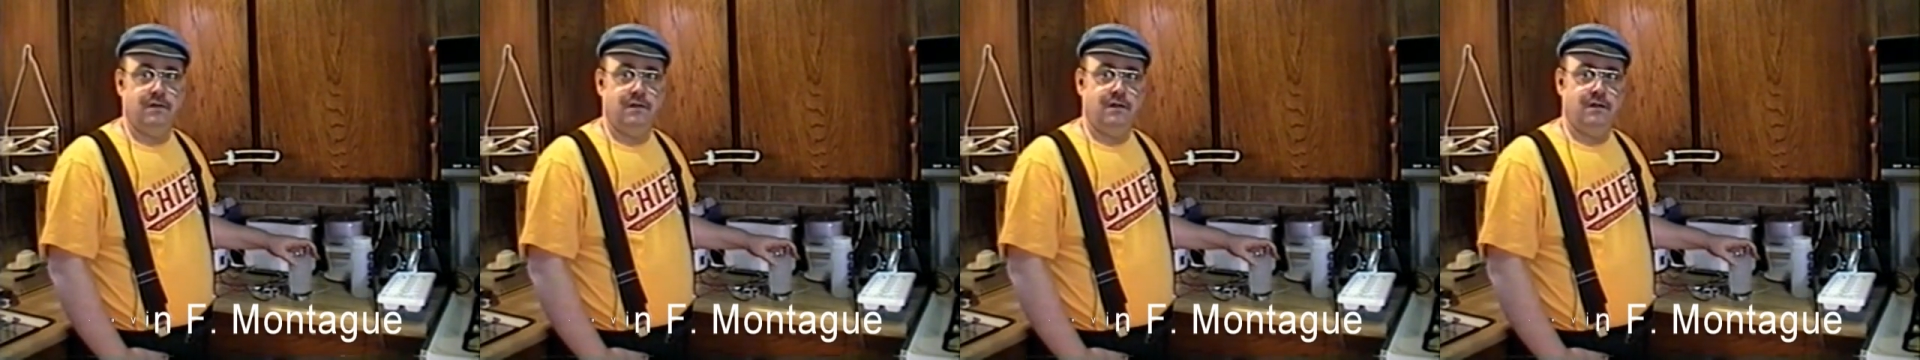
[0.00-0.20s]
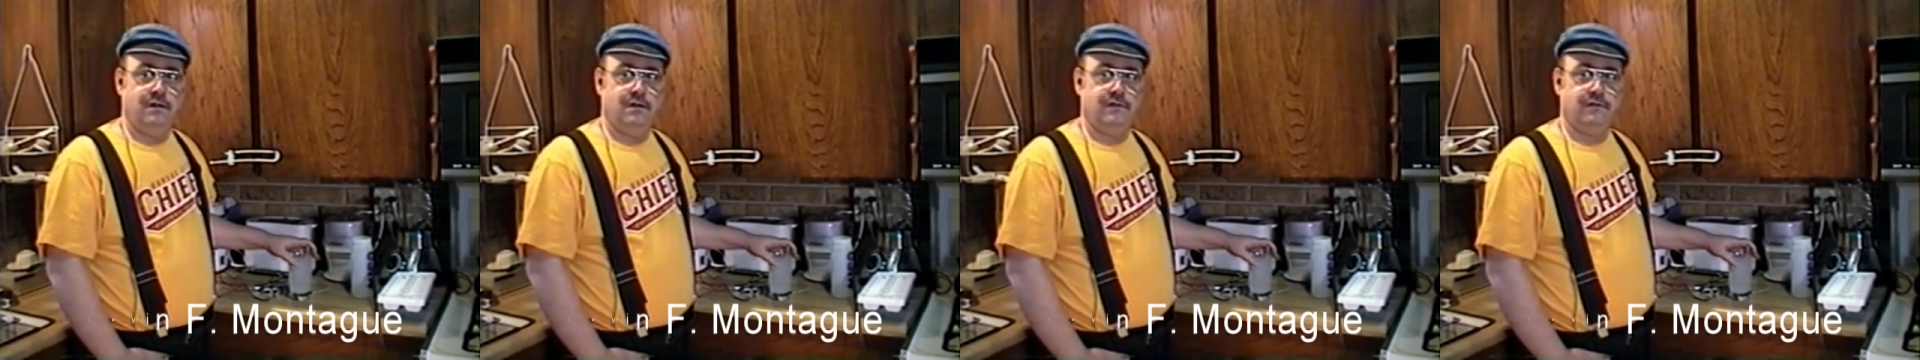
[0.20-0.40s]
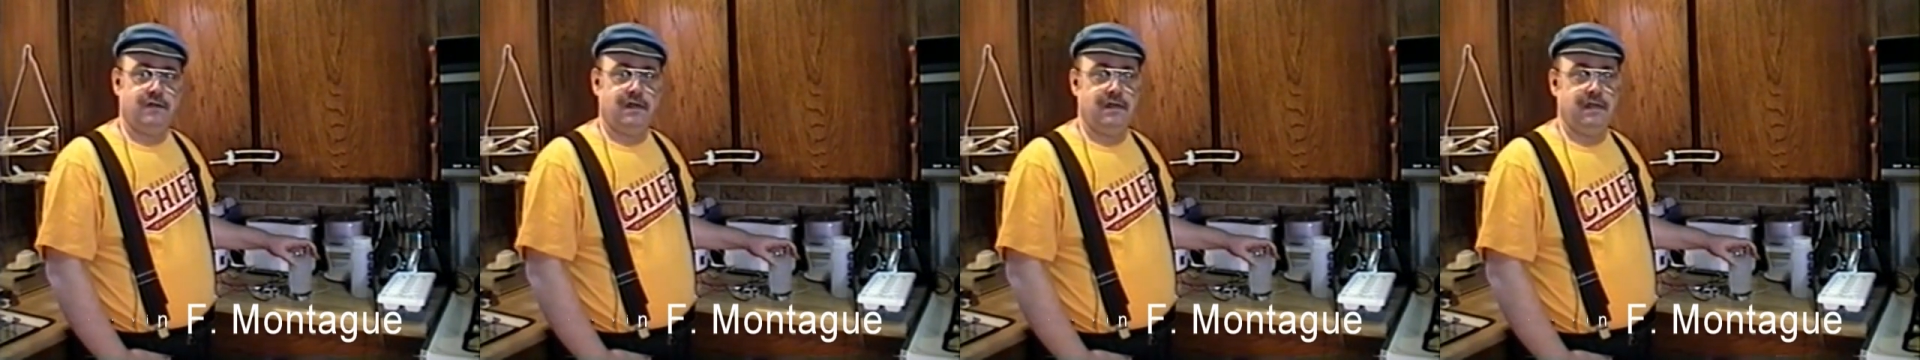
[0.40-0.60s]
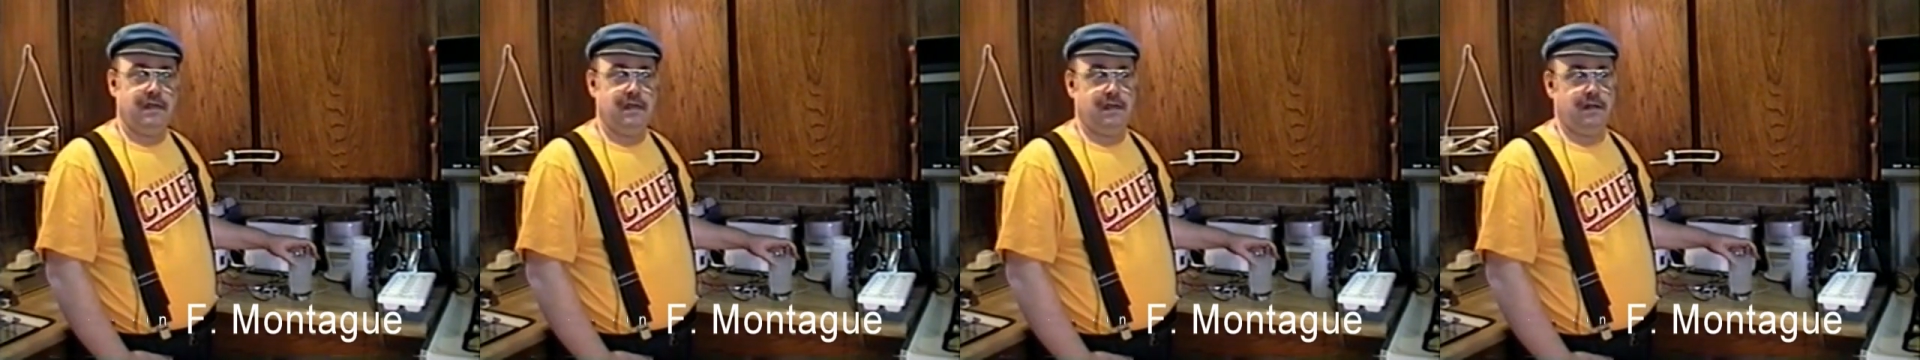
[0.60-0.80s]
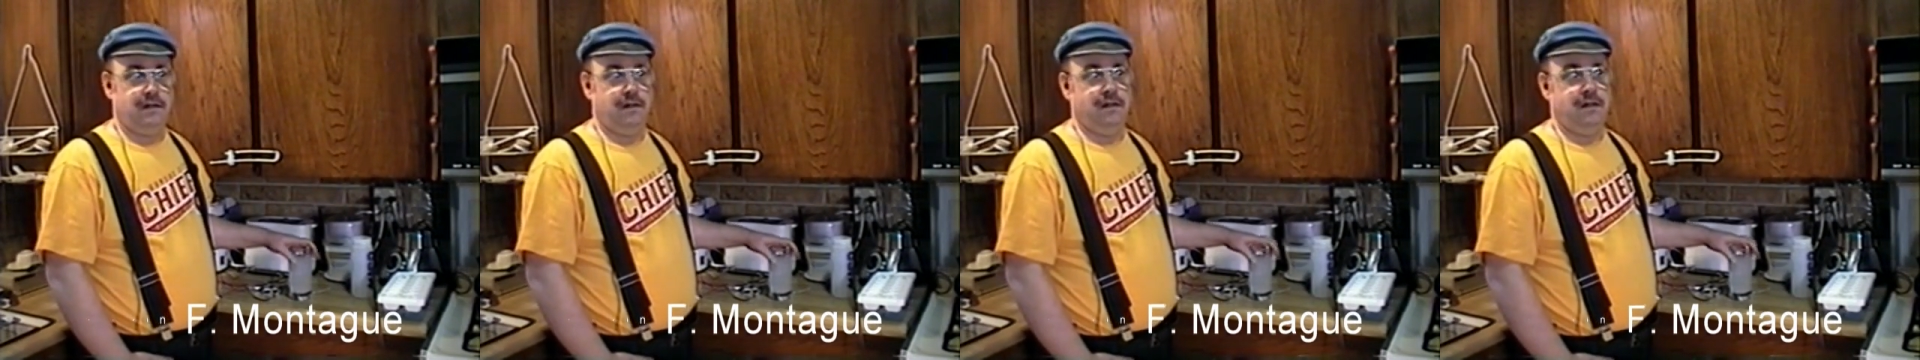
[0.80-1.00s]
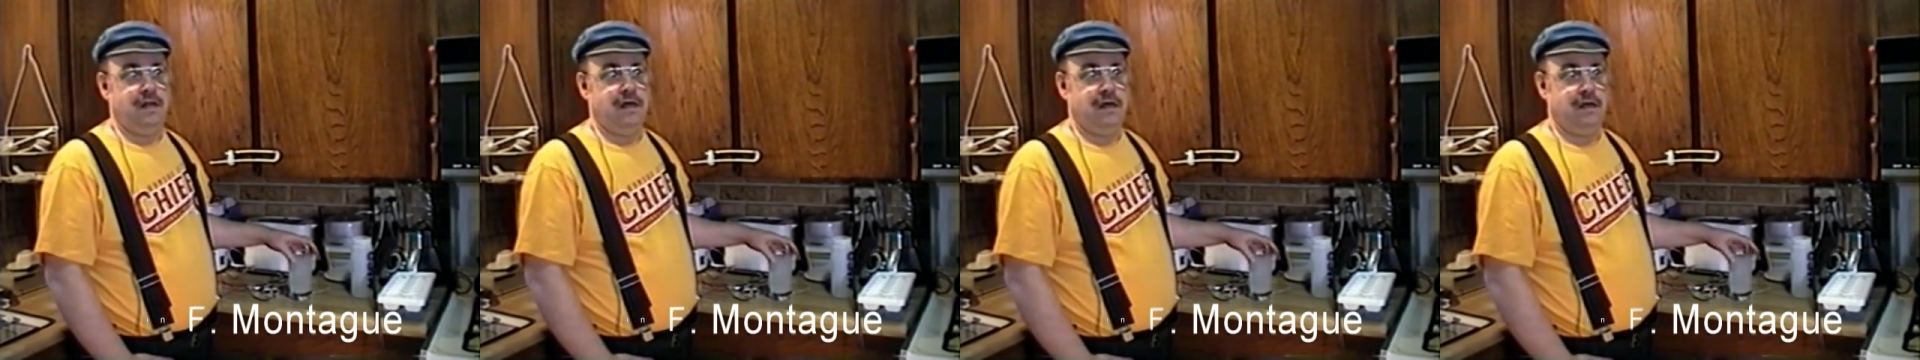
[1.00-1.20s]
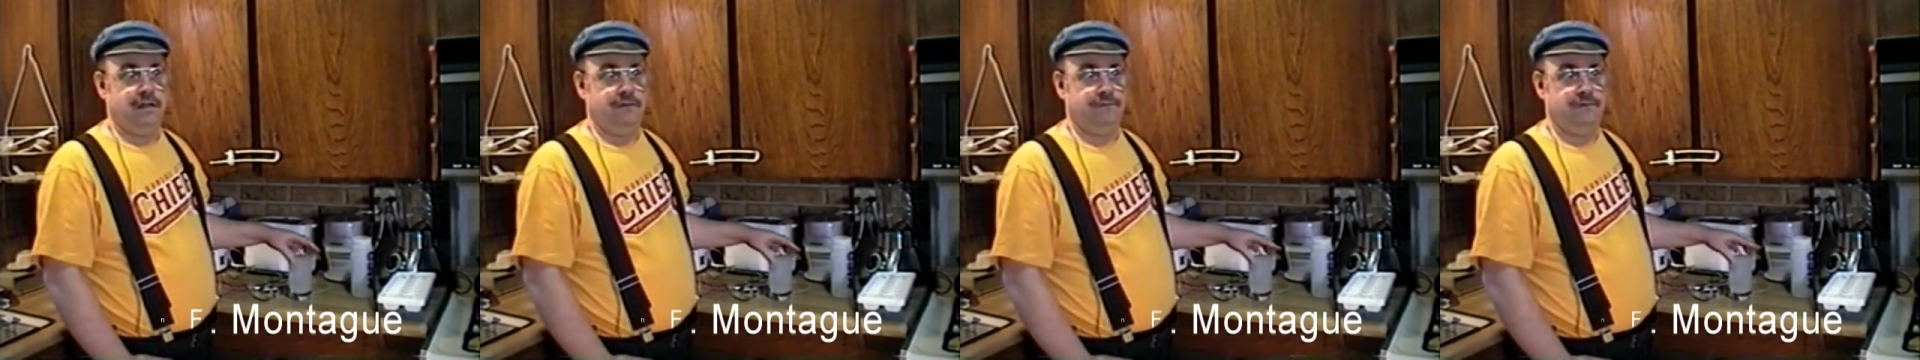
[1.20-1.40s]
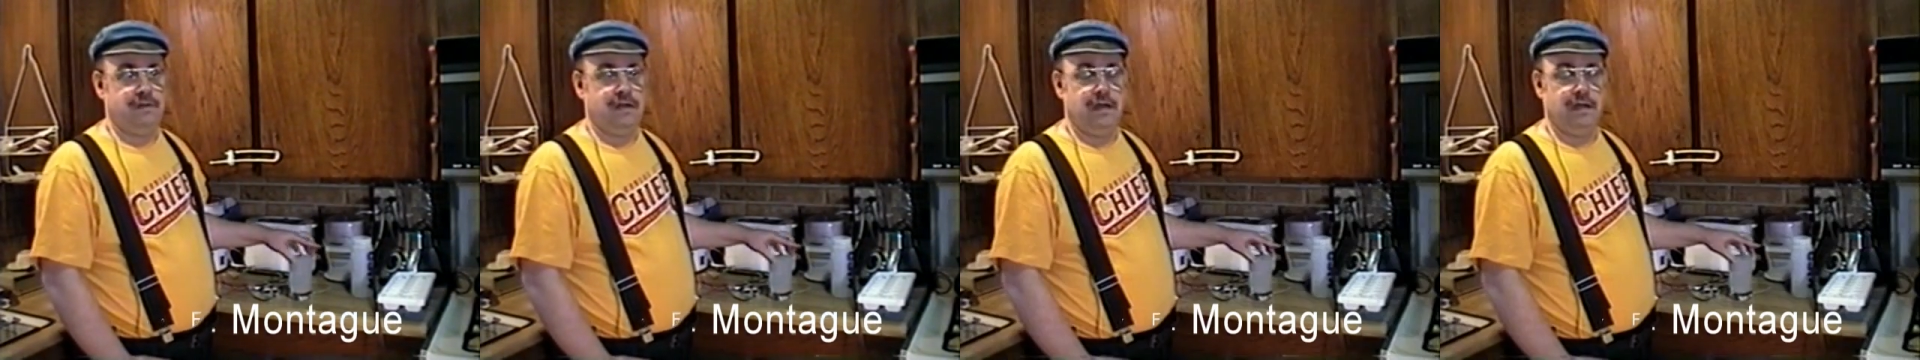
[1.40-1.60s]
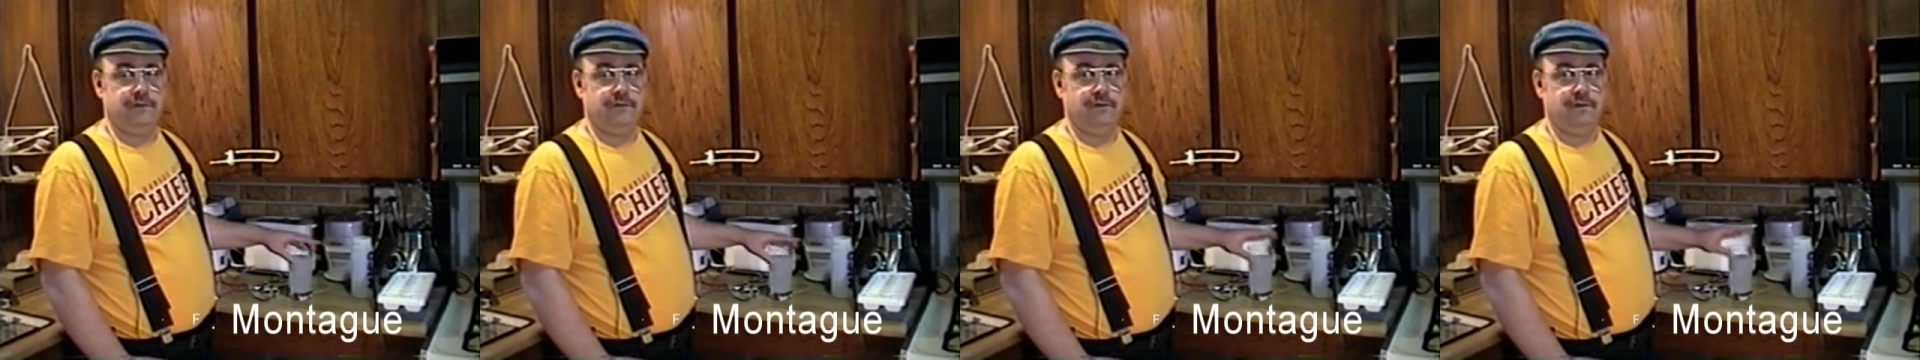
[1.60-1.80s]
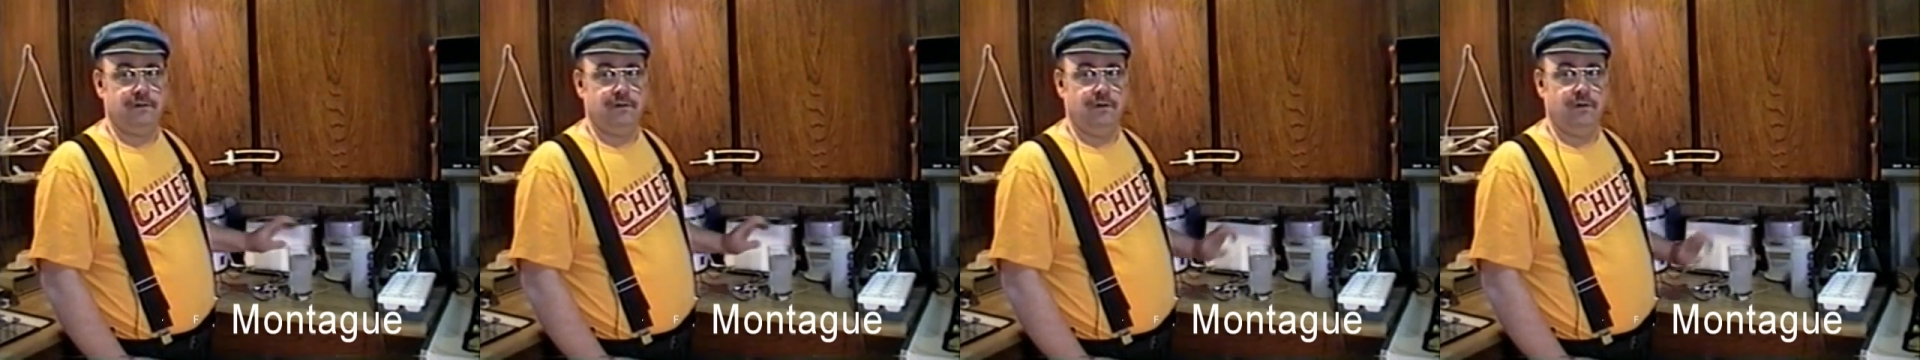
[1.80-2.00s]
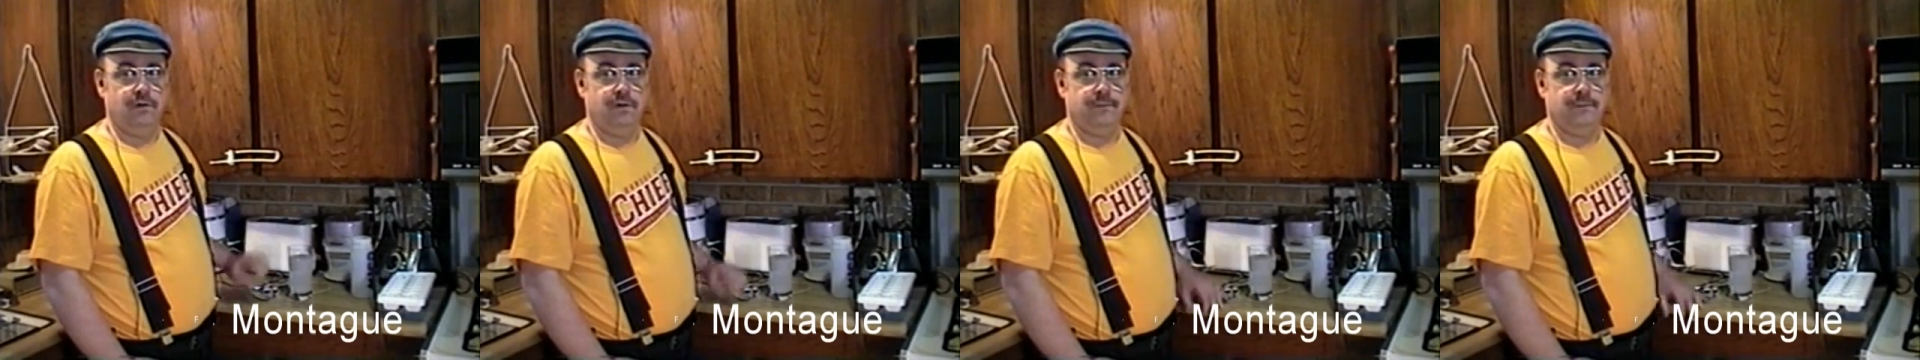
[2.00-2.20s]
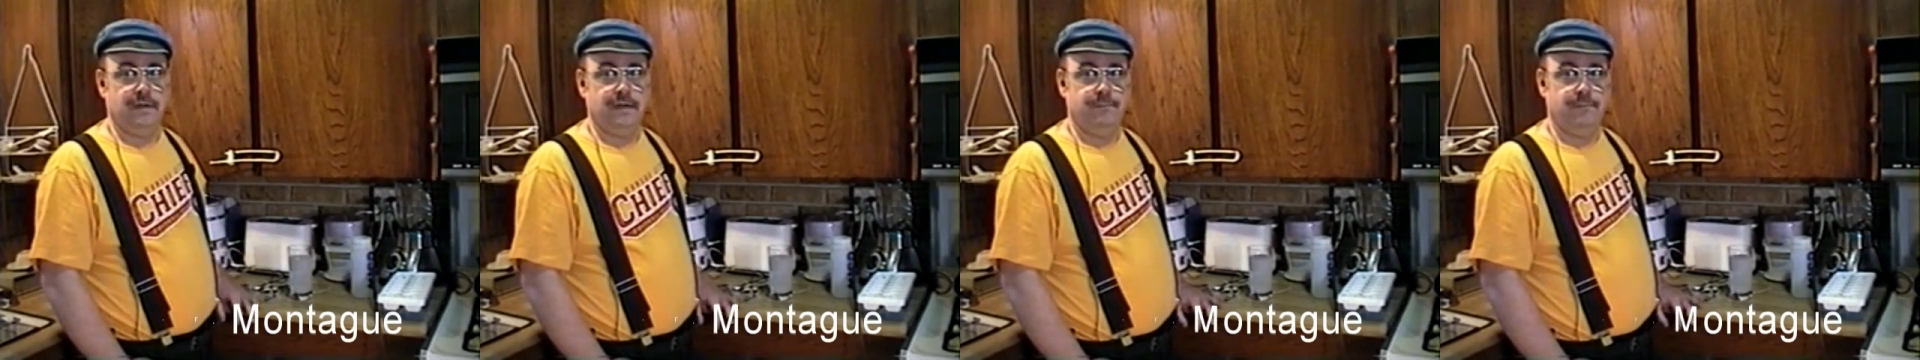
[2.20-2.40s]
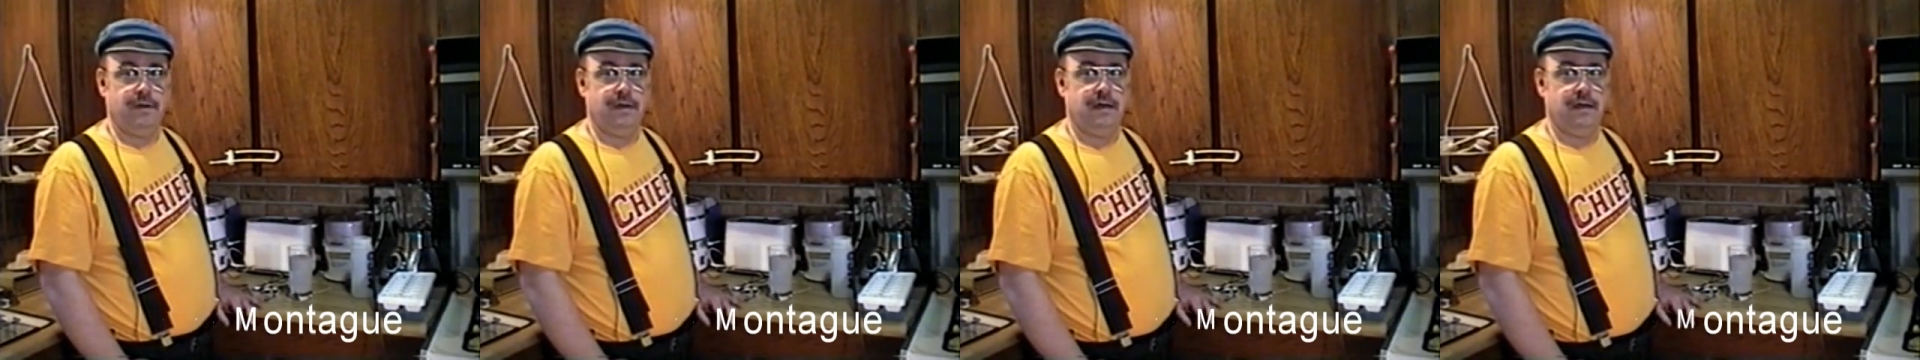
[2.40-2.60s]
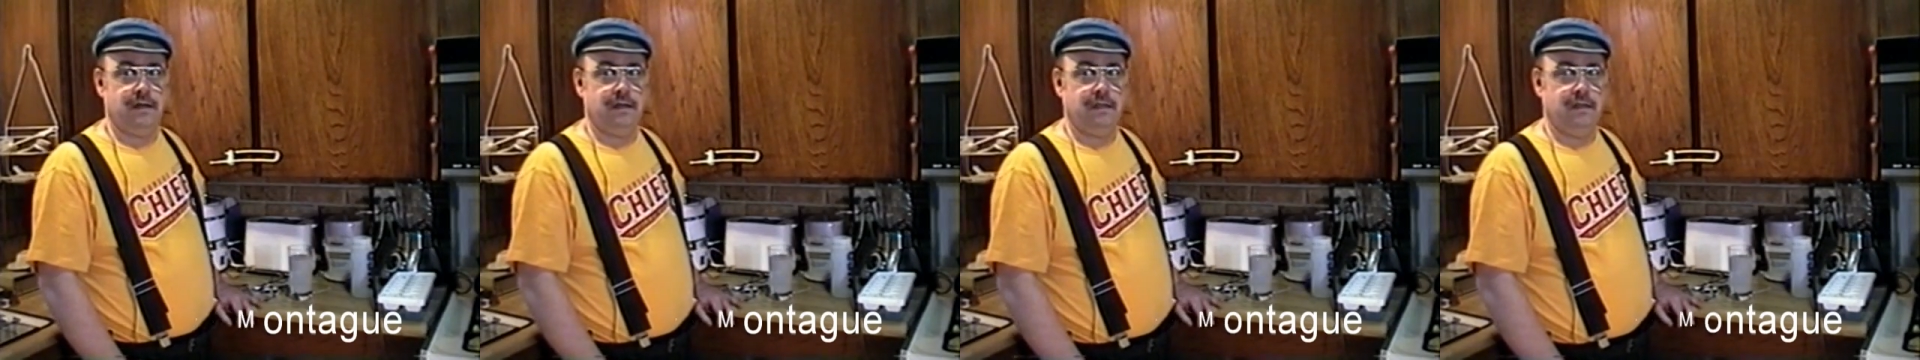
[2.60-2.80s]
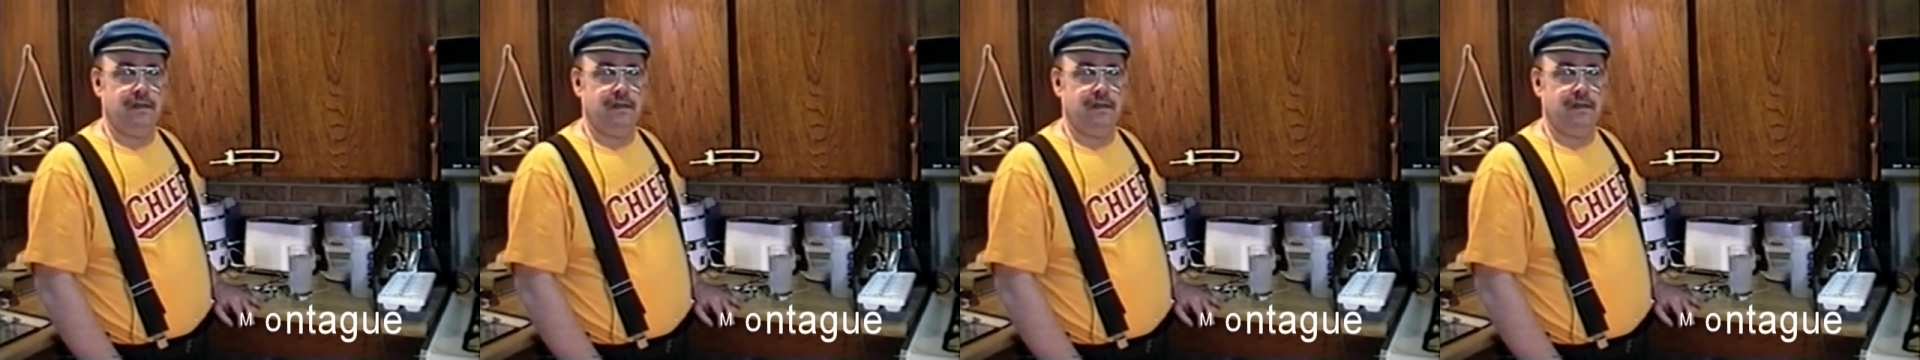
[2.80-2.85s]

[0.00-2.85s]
because I had a lot of toxic load in my body.